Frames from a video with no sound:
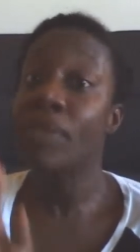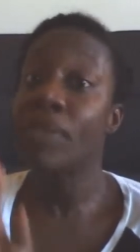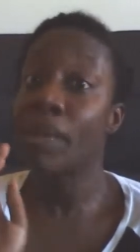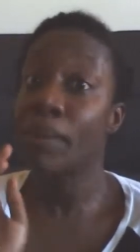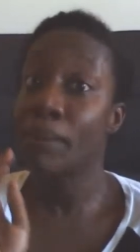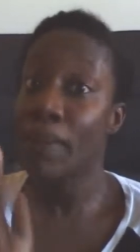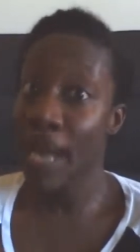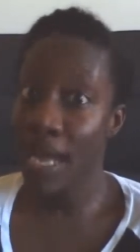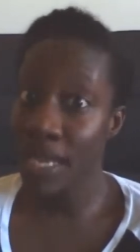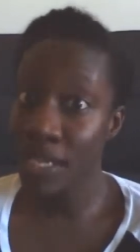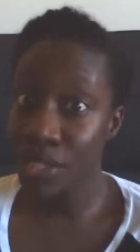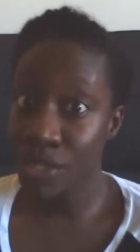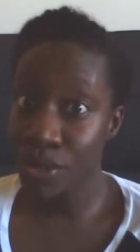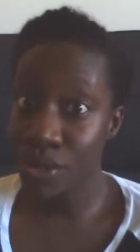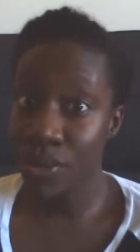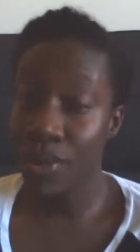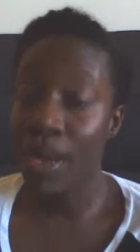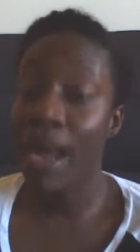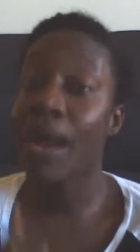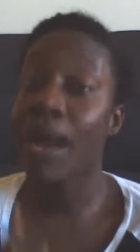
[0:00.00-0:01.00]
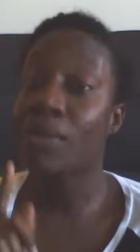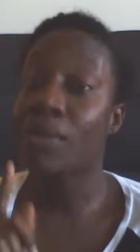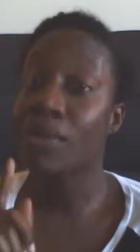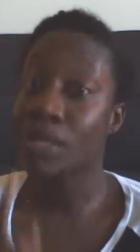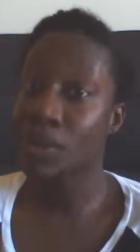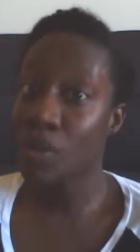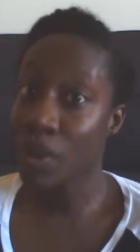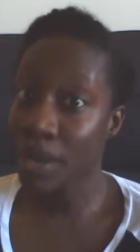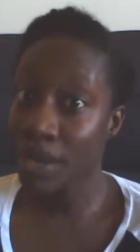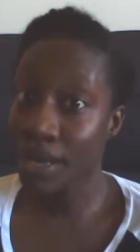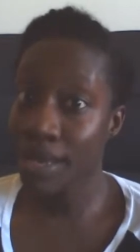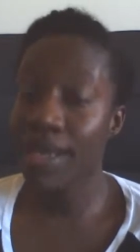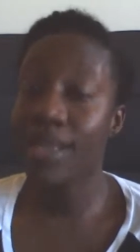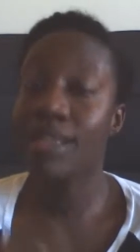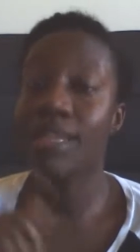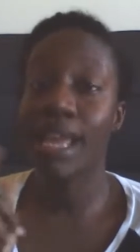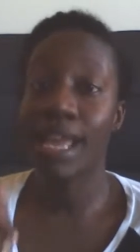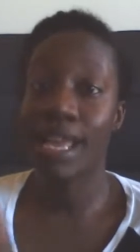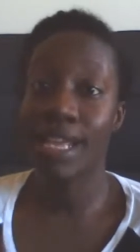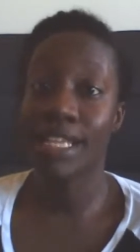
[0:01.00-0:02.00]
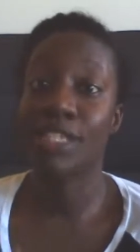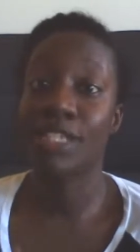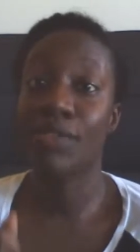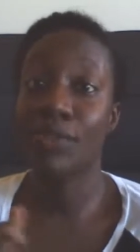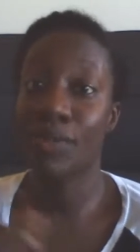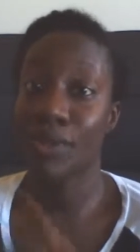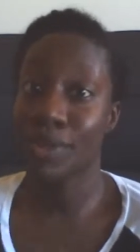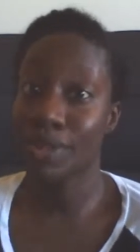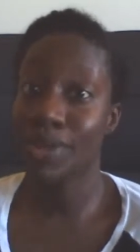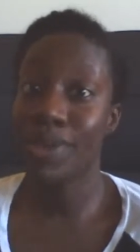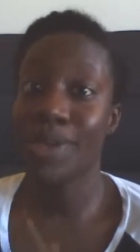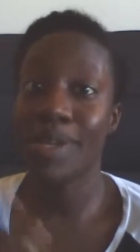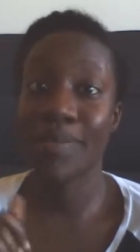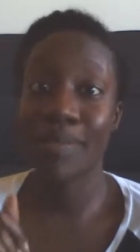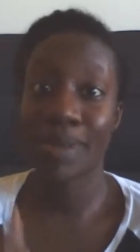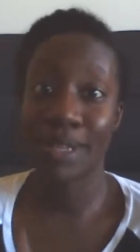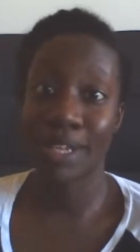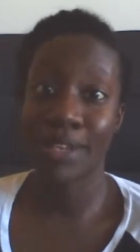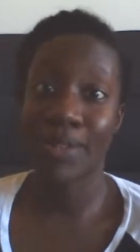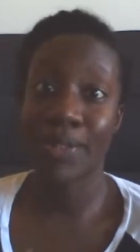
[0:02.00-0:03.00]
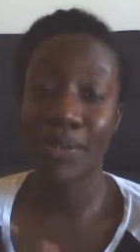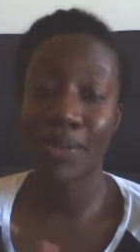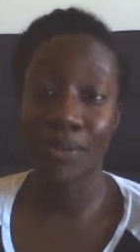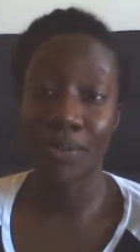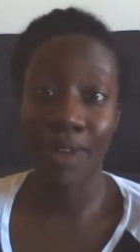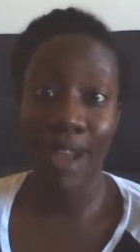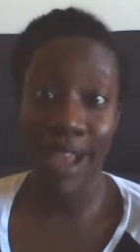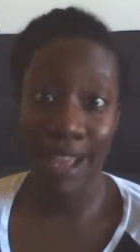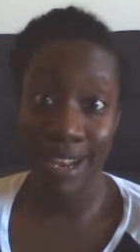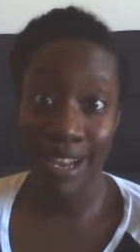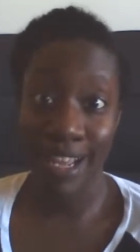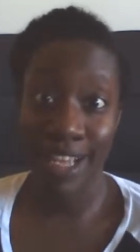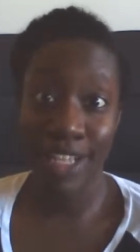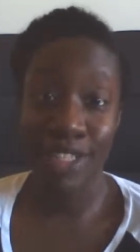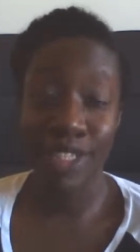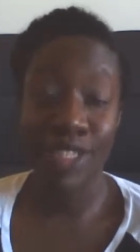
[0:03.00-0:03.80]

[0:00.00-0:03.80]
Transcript: Mind you, I was working the 8 to 4:30 Monday through Friday.